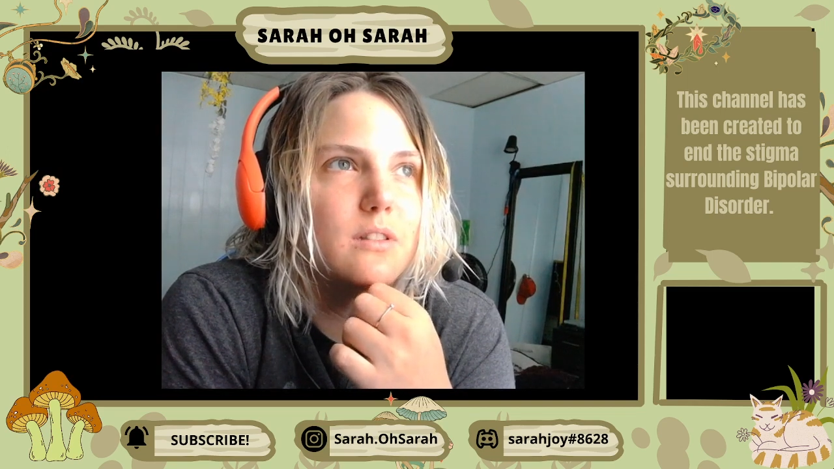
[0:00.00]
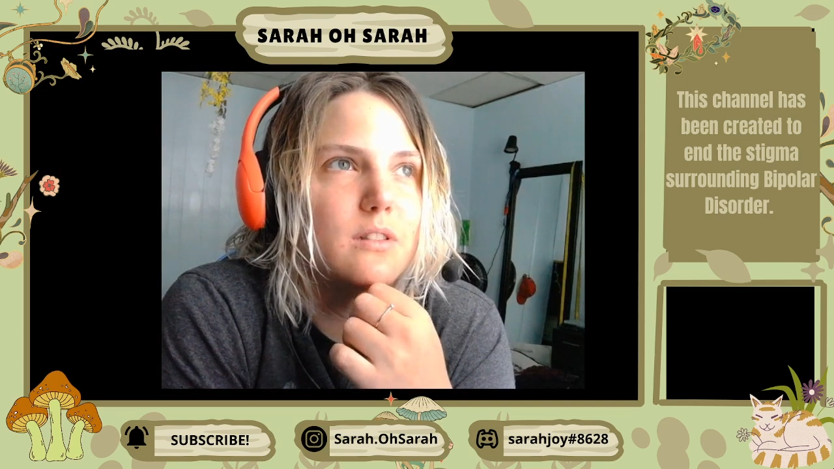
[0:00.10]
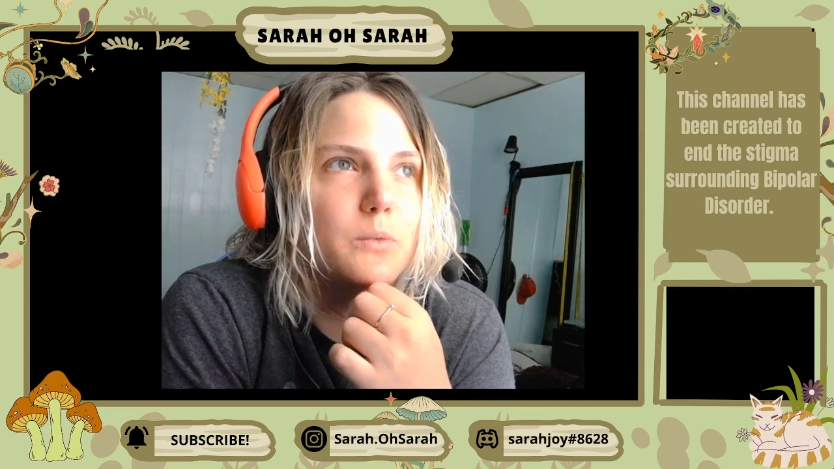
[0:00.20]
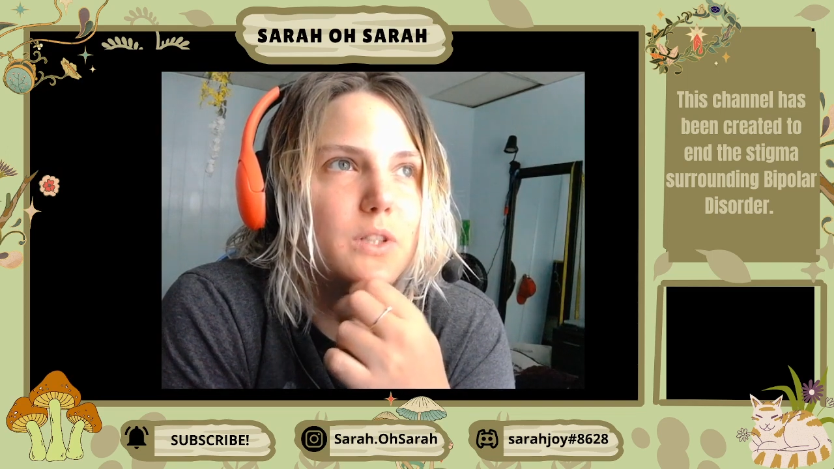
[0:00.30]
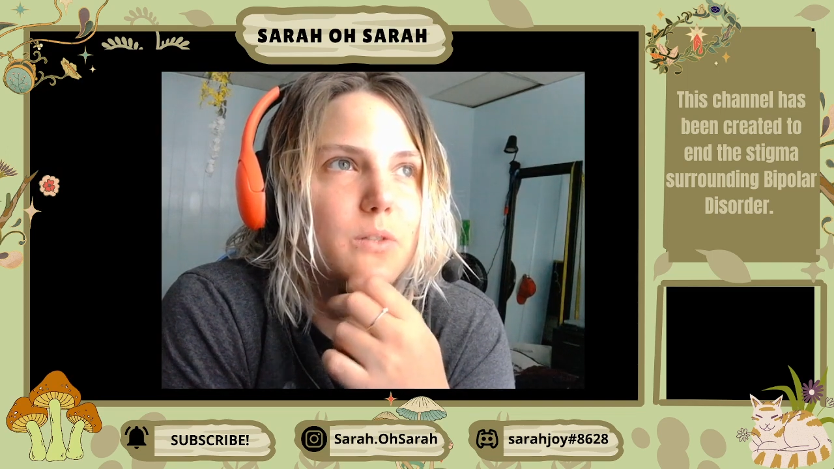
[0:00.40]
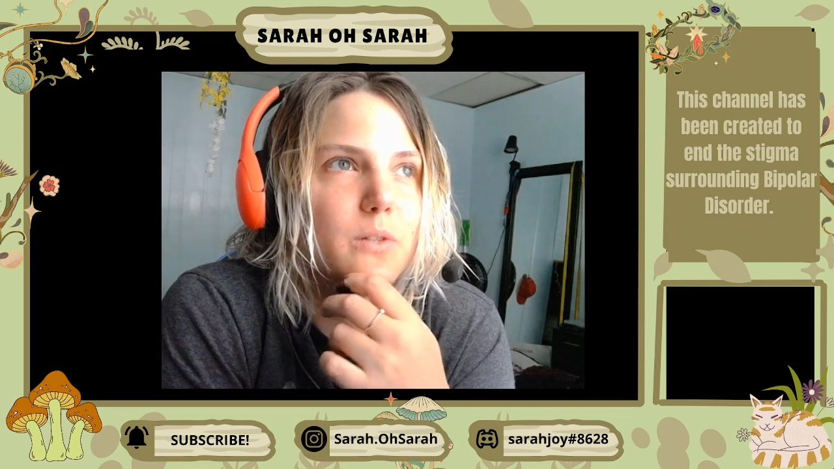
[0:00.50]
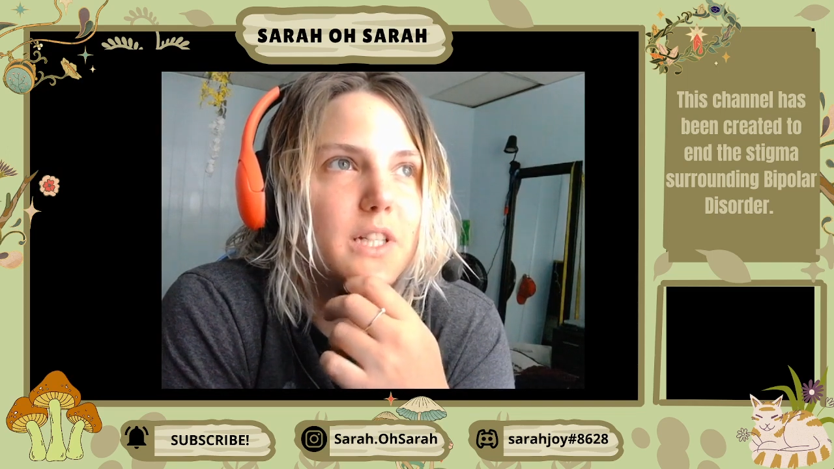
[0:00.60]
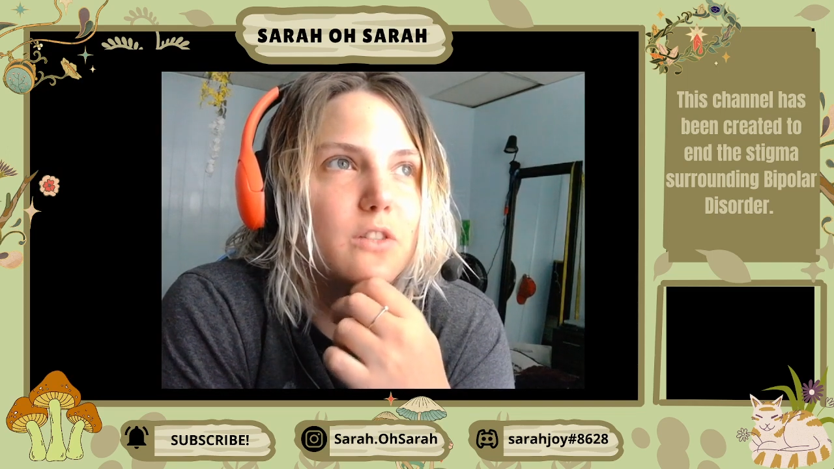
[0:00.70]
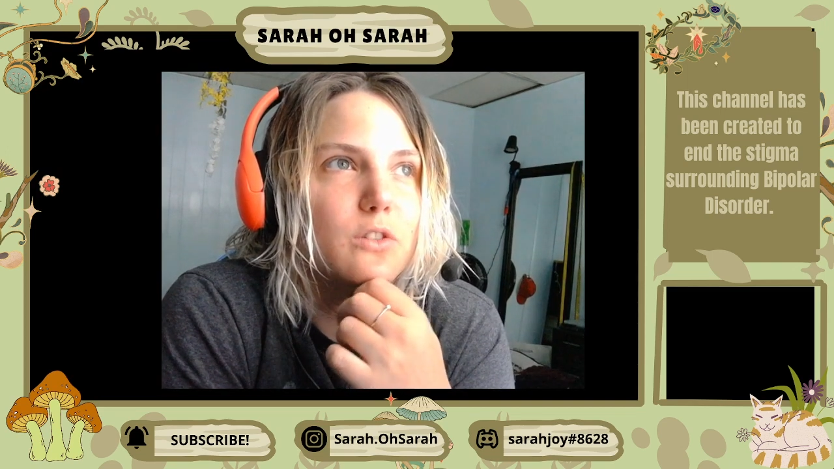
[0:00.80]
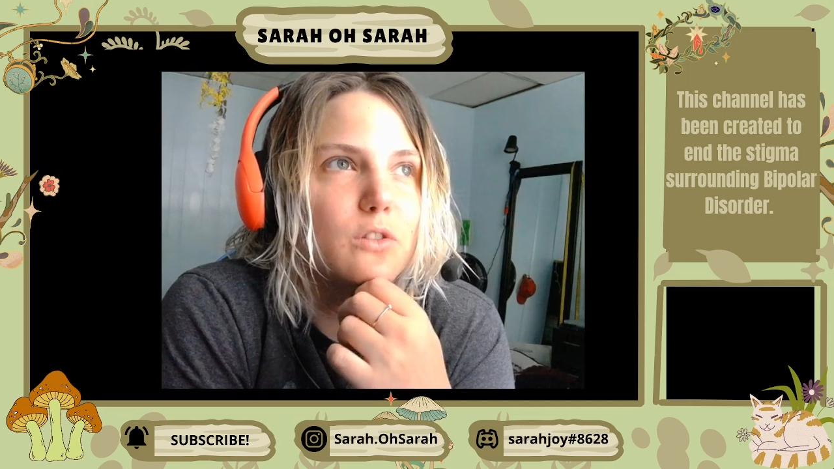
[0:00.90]
when you are
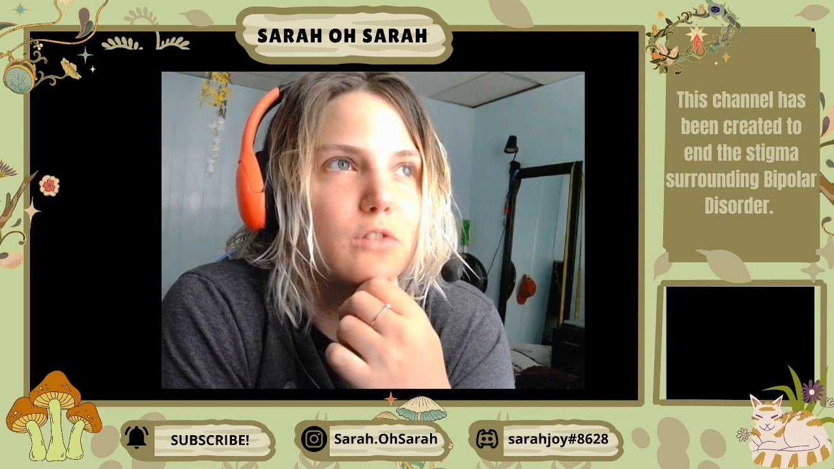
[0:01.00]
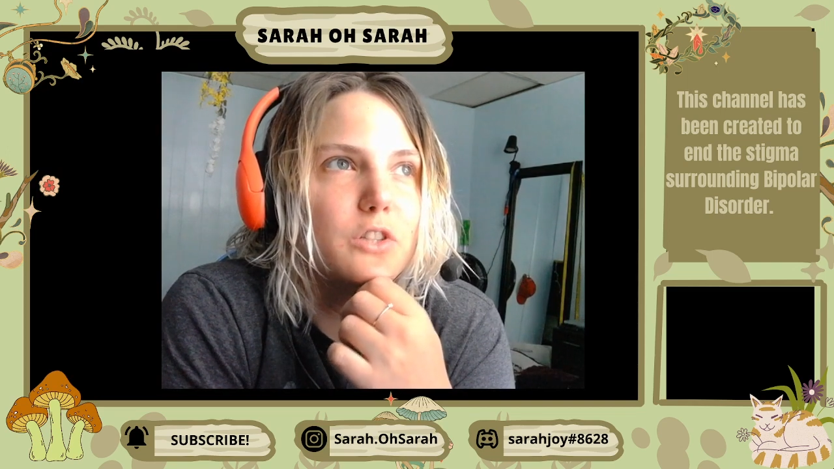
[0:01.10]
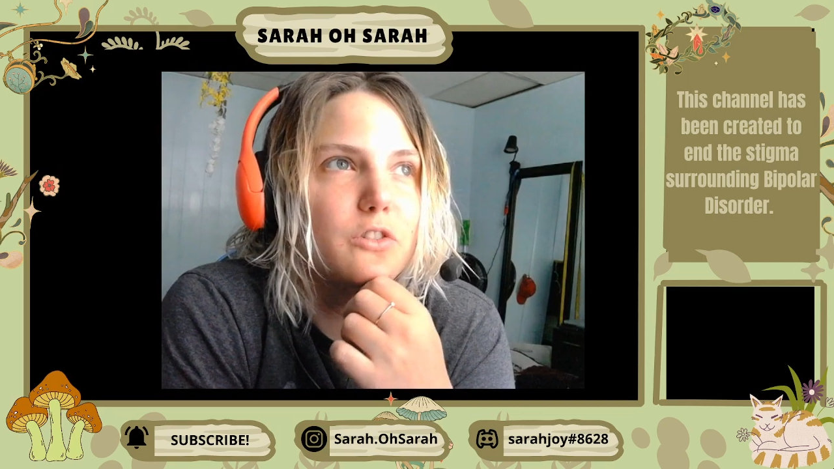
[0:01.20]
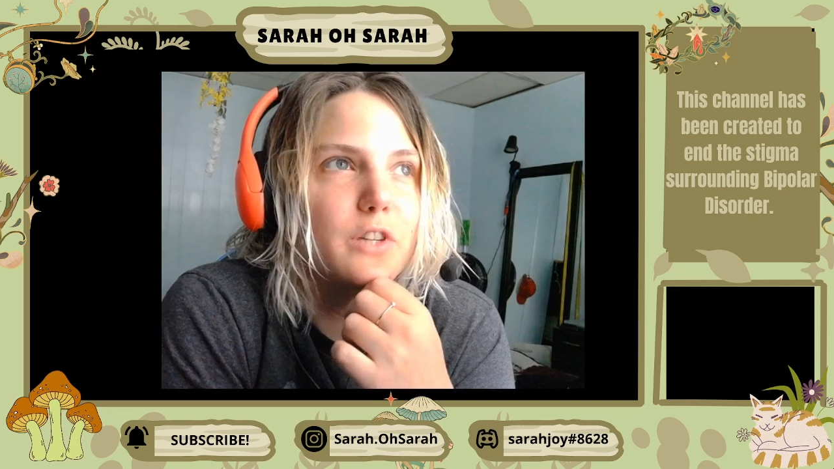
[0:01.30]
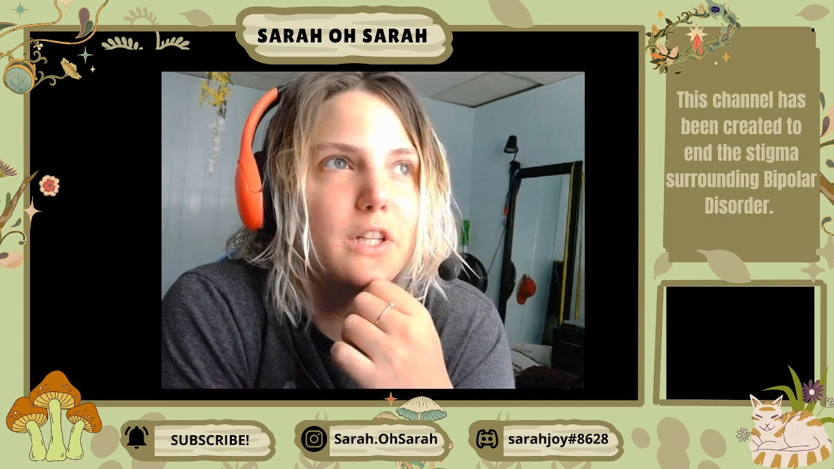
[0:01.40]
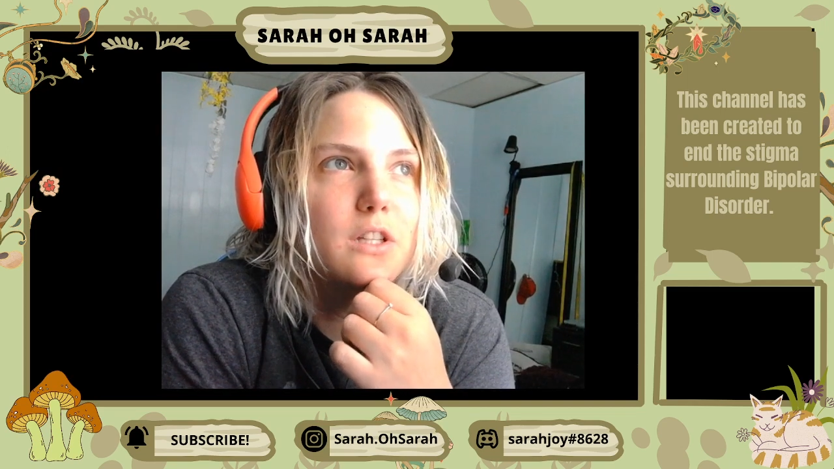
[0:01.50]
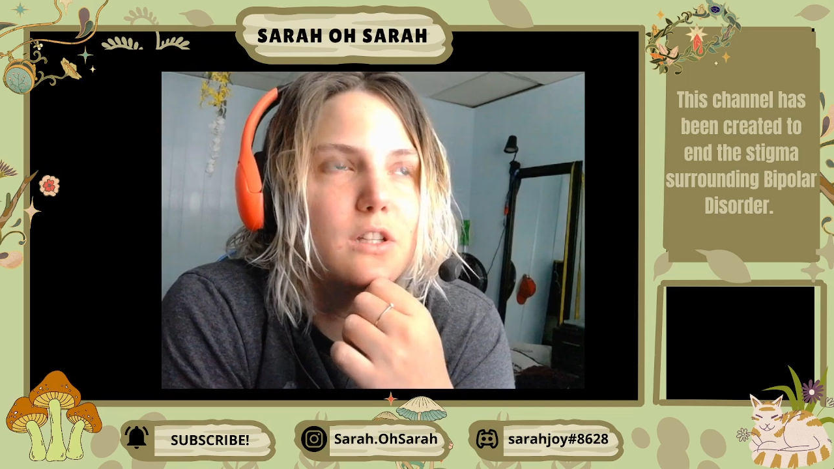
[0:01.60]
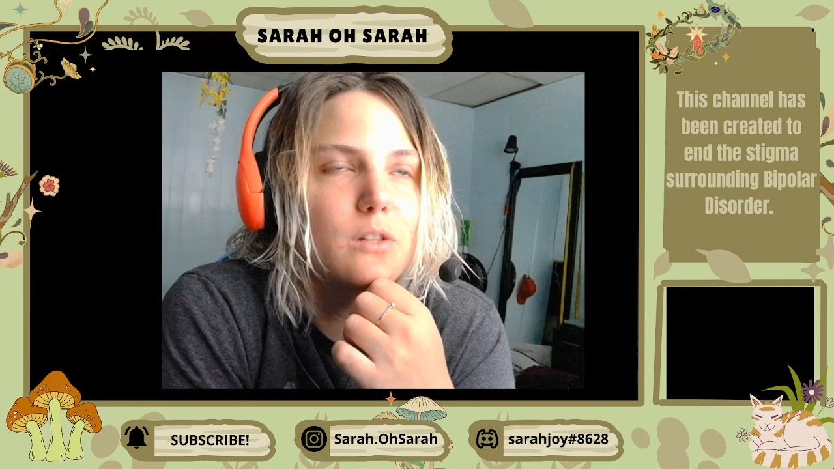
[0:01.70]
getting so frustrated